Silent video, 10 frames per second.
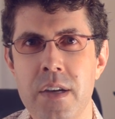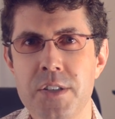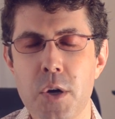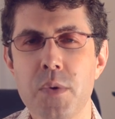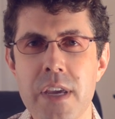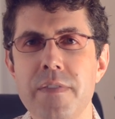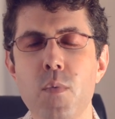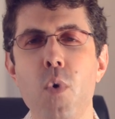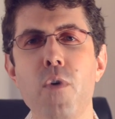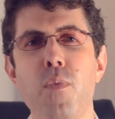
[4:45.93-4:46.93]
So David
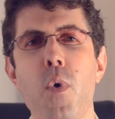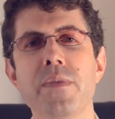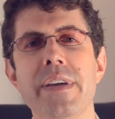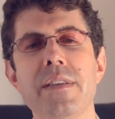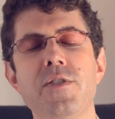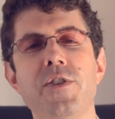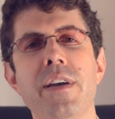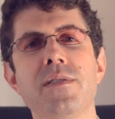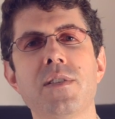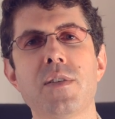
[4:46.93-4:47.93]
Wolfe won't get the
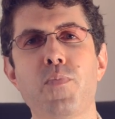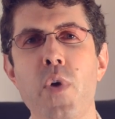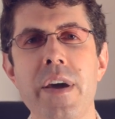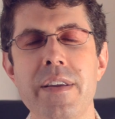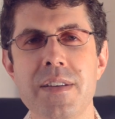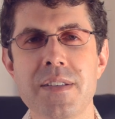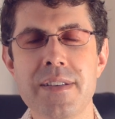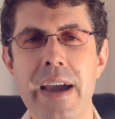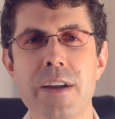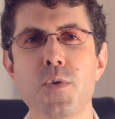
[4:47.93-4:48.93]
chance to spread his
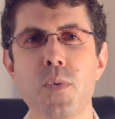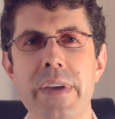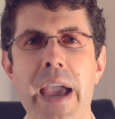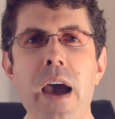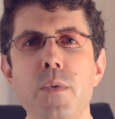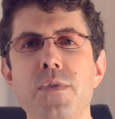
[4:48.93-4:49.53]
natural cow